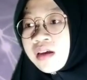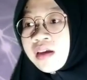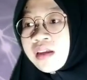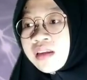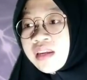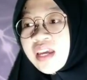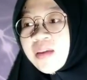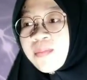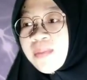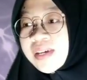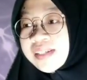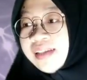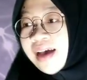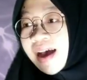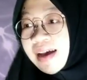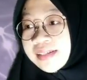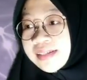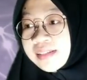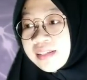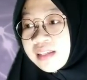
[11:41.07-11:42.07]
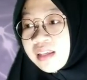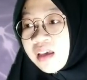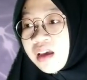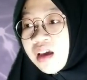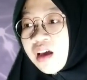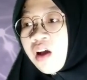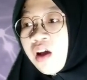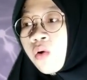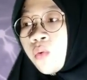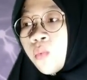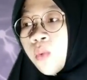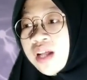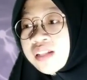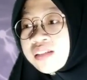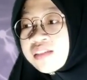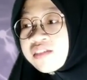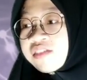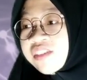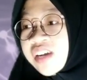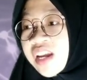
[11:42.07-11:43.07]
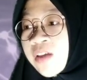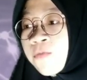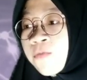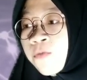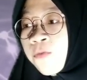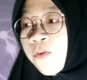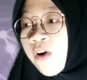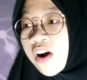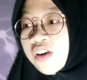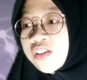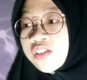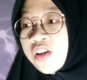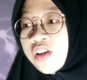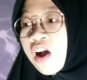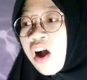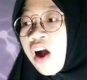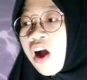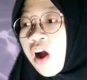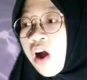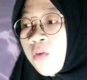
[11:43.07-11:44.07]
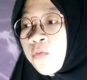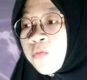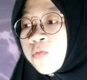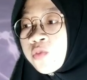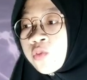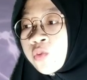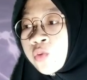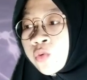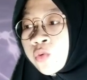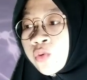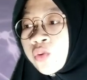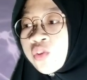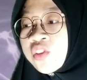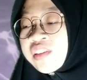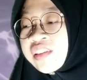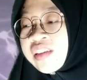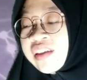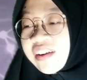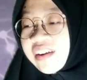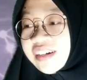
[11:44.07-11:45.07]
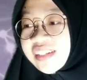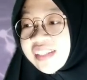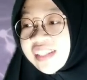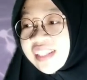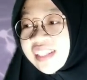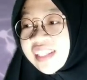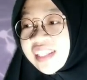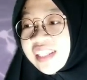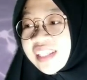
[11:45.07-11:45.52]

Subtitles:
They must ask, what's 3/4 of 2/3?